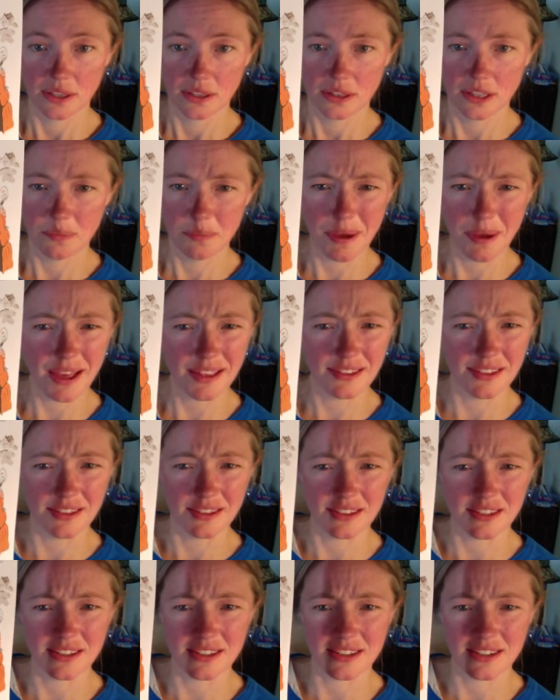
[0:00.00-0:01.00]
The
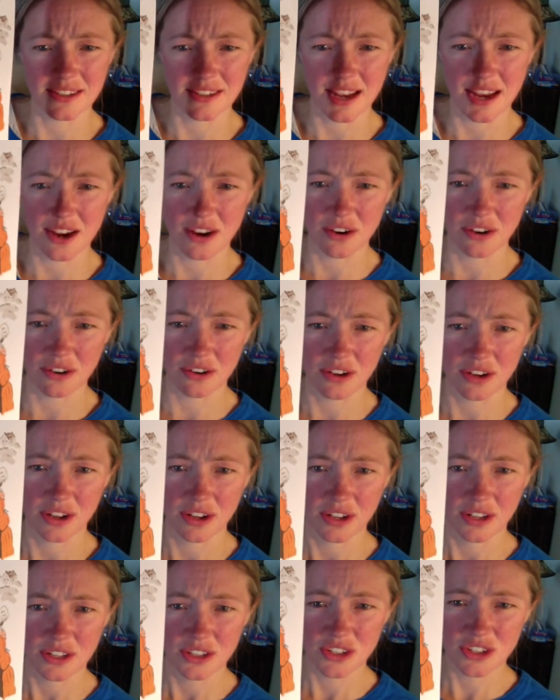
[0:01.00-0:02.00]
peasants stared.
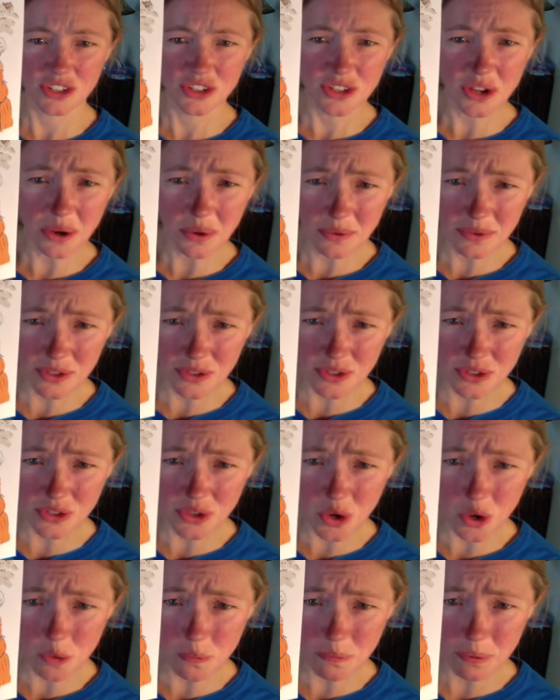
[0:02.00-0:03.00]
"Stone
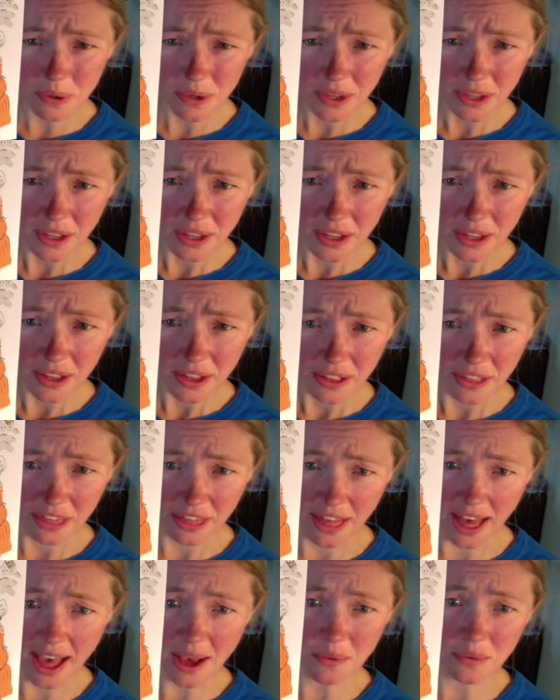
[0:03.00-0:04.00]
soup?
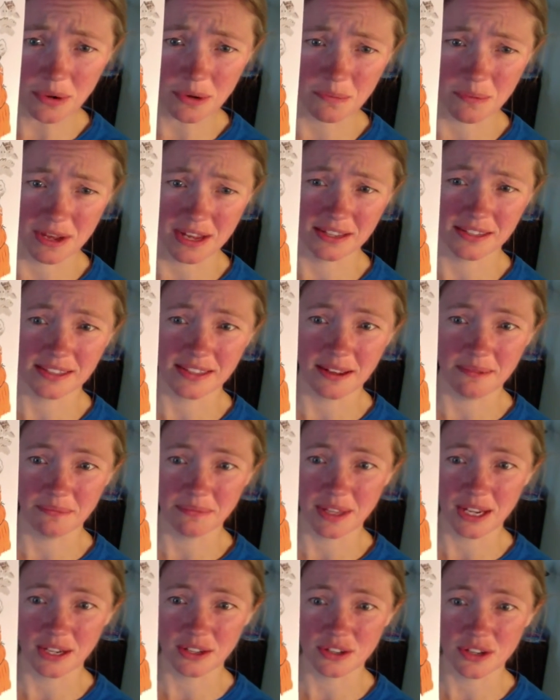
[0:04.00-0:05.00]
That would be
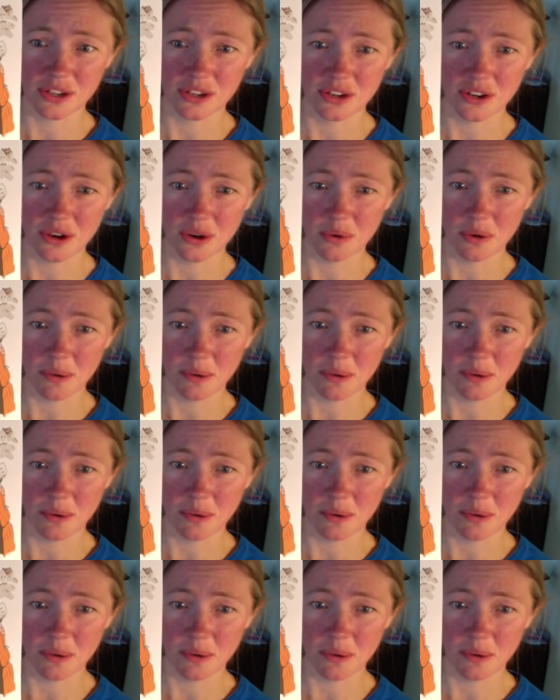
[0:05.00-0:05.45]
something to know